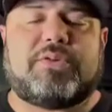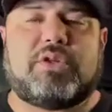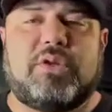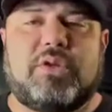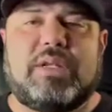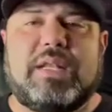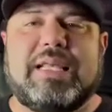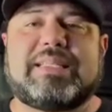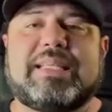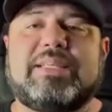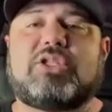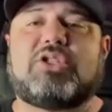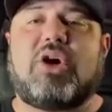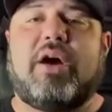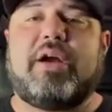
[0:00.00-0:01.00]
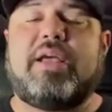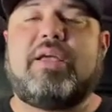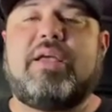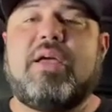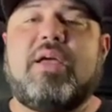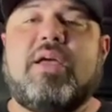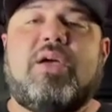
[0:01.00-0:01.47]
So let's get started
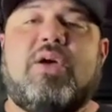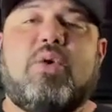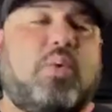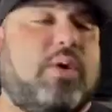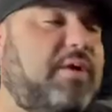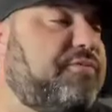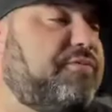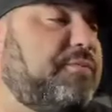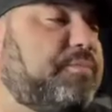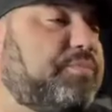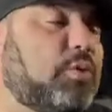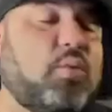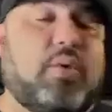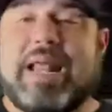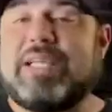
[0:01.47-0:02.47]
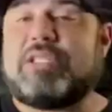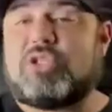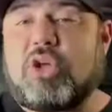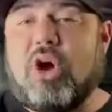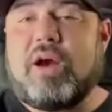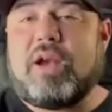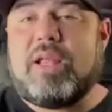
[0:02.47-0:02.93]
with what I
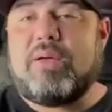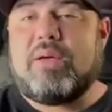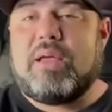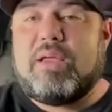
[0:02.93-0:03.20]
started.